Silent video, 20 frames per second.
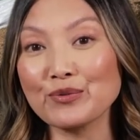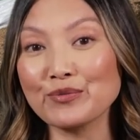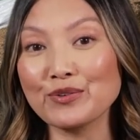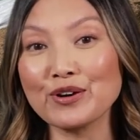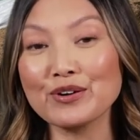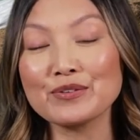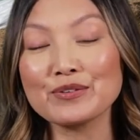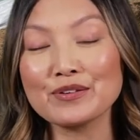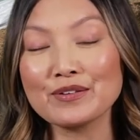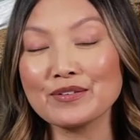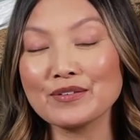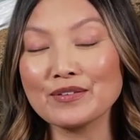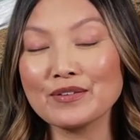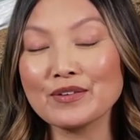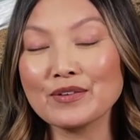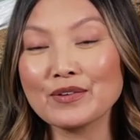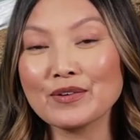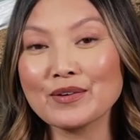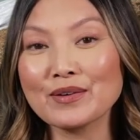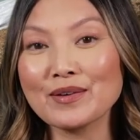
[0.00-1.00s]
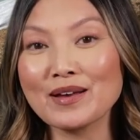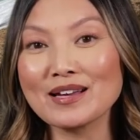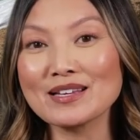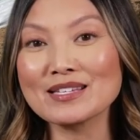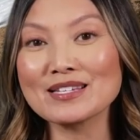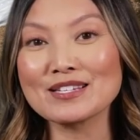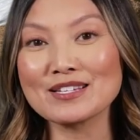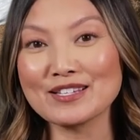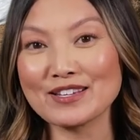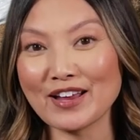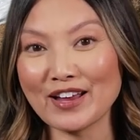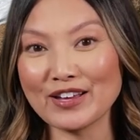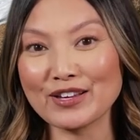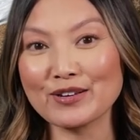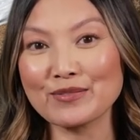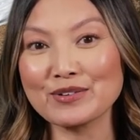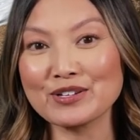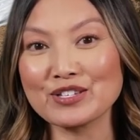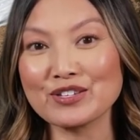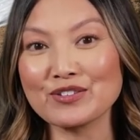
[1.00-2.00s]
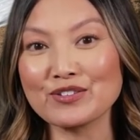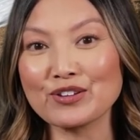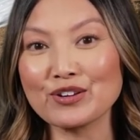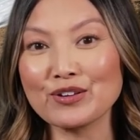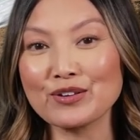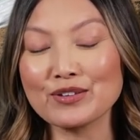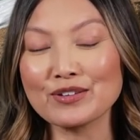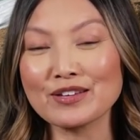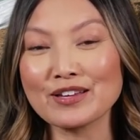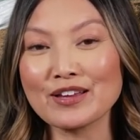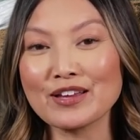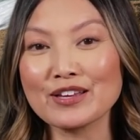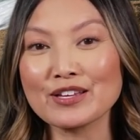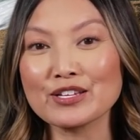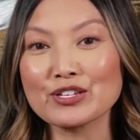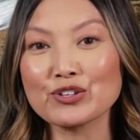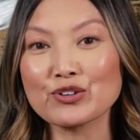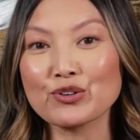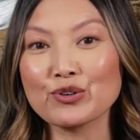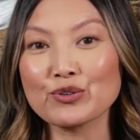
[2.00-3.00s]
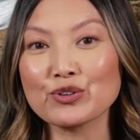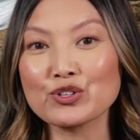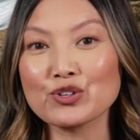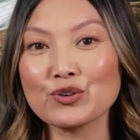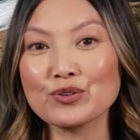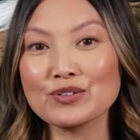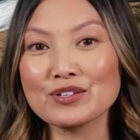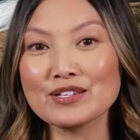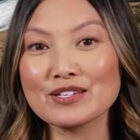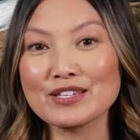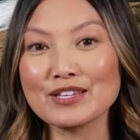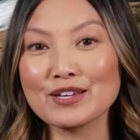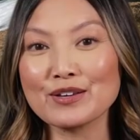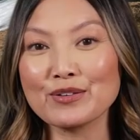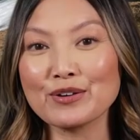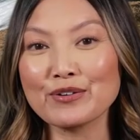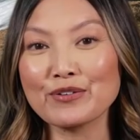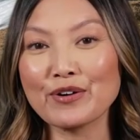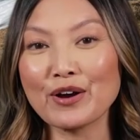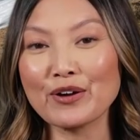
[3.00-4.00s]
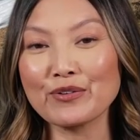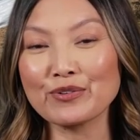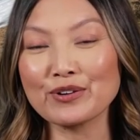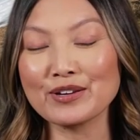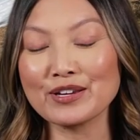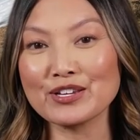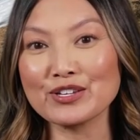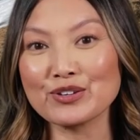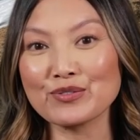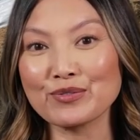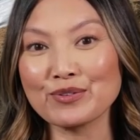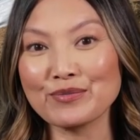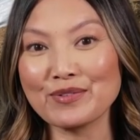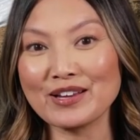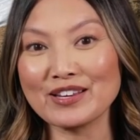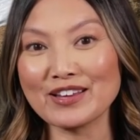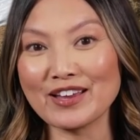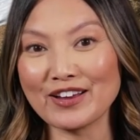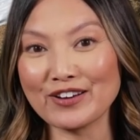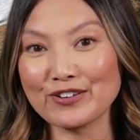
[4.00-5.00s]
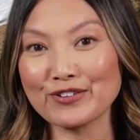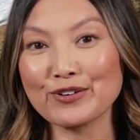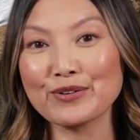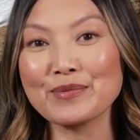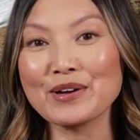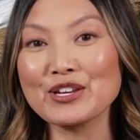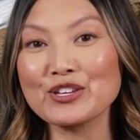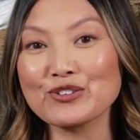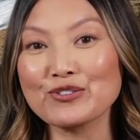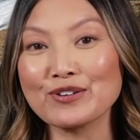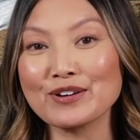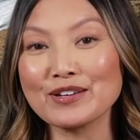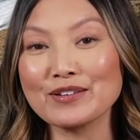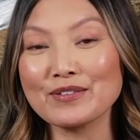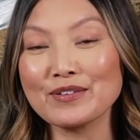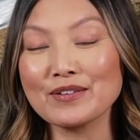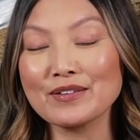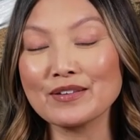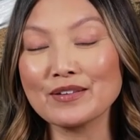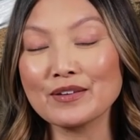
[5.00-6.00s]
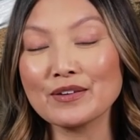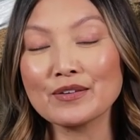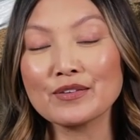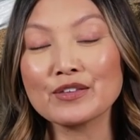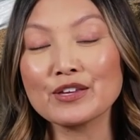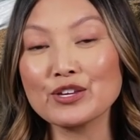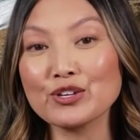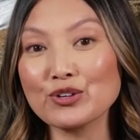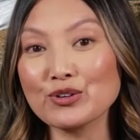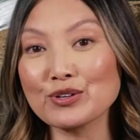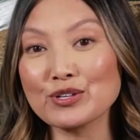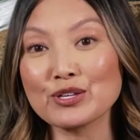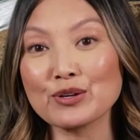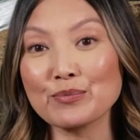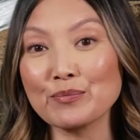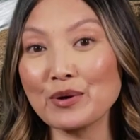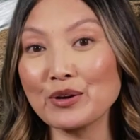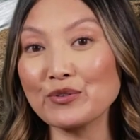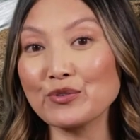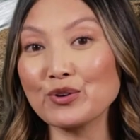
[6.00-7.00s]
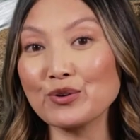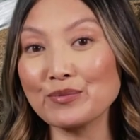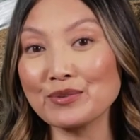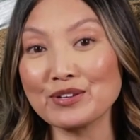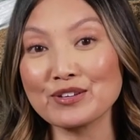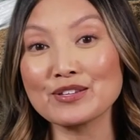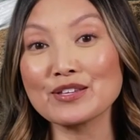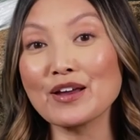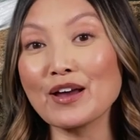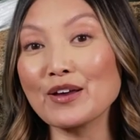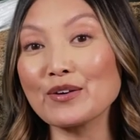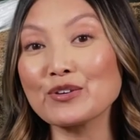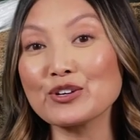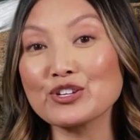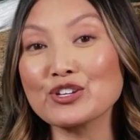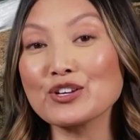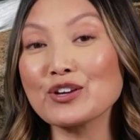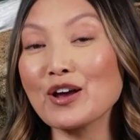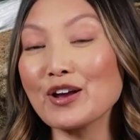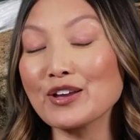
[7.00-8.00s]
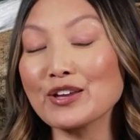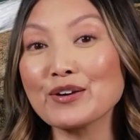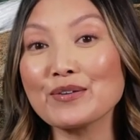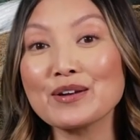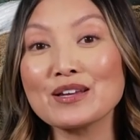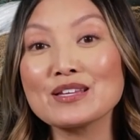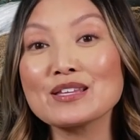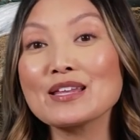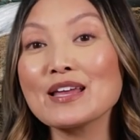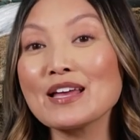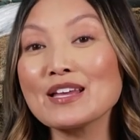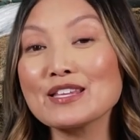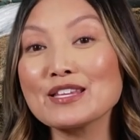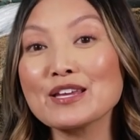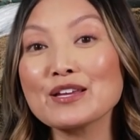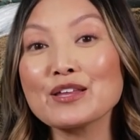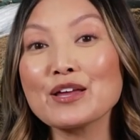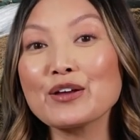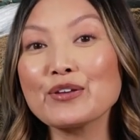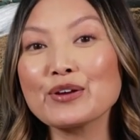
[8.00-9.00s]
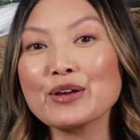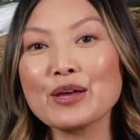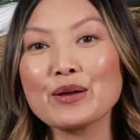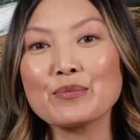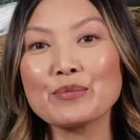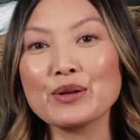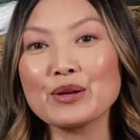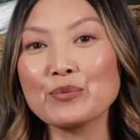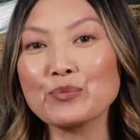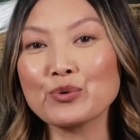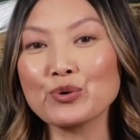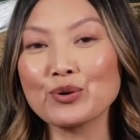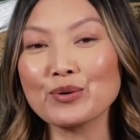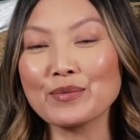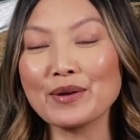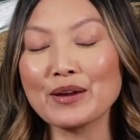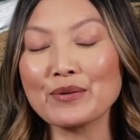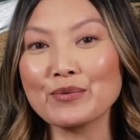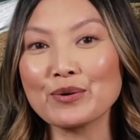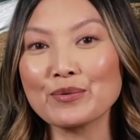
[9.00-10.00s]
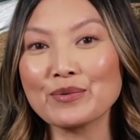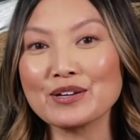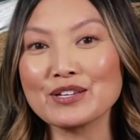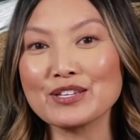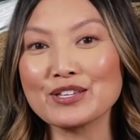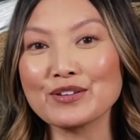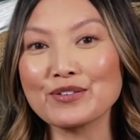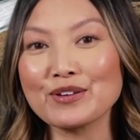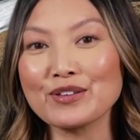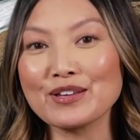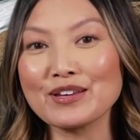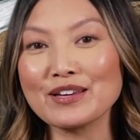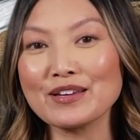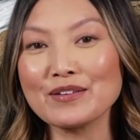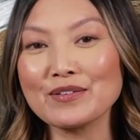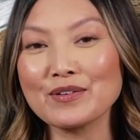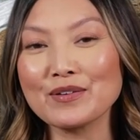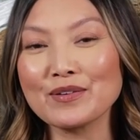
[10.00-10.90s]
growth. Once the silo is filled, it is crucial to seal it properly to prevent air from entering. The use of microbial silage inoculants can significantly improve aerobic stability.